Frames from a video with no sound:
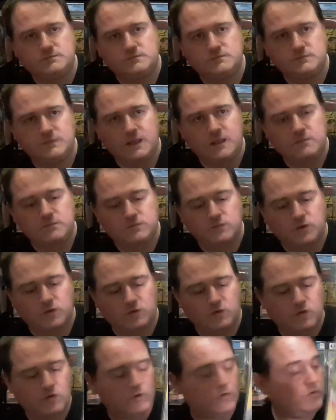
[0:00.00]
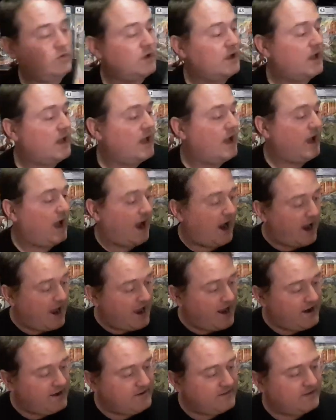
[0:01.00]
Yep, looking cool.
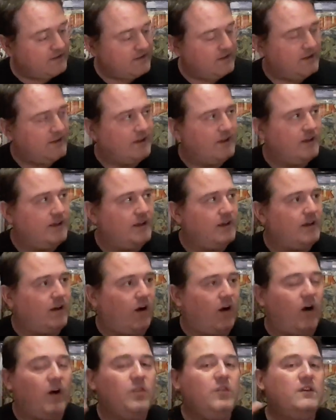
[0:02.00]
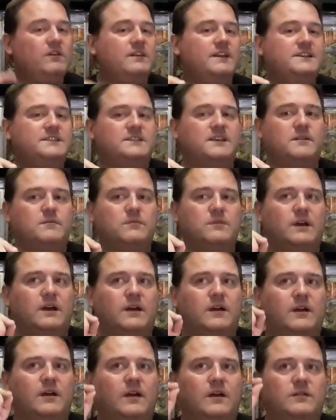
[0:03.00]
And on the listing,
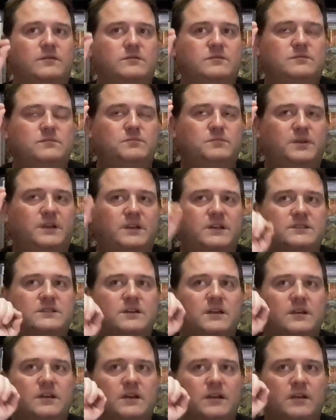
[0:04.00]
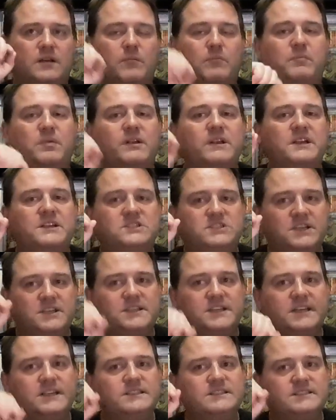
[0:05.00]
because Billy, she
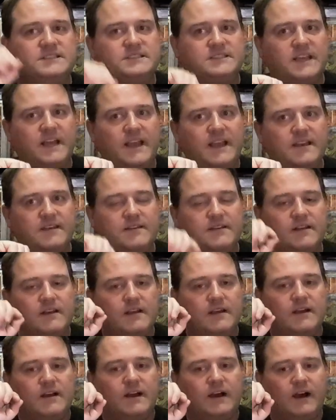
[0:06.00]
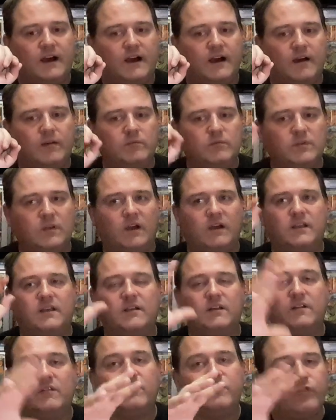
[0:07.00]
didn't send like
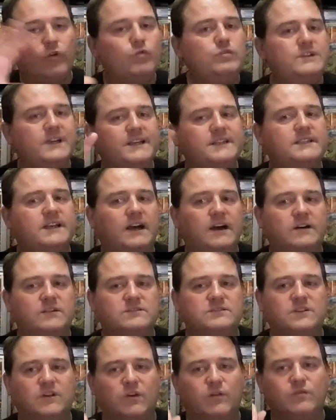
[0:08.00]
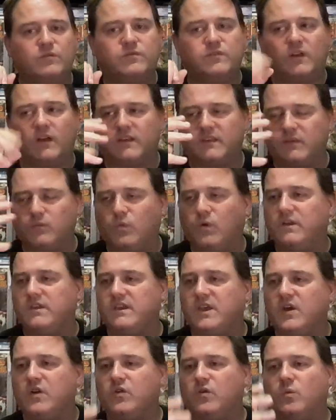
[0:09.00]
full details of like what
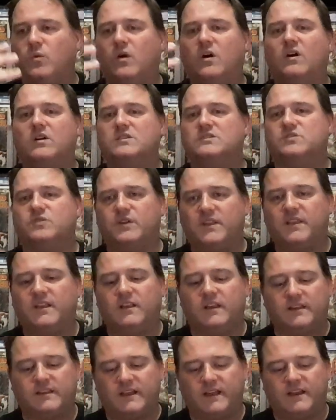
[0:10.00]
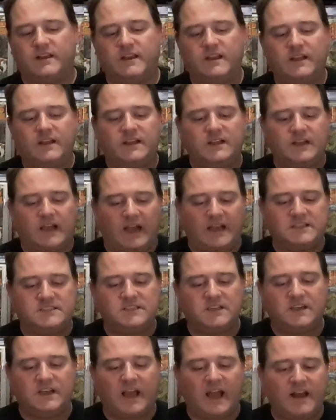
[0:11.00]
year it was or anything like that, and
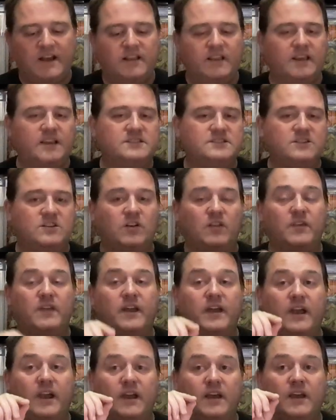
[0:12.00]
she had listed on there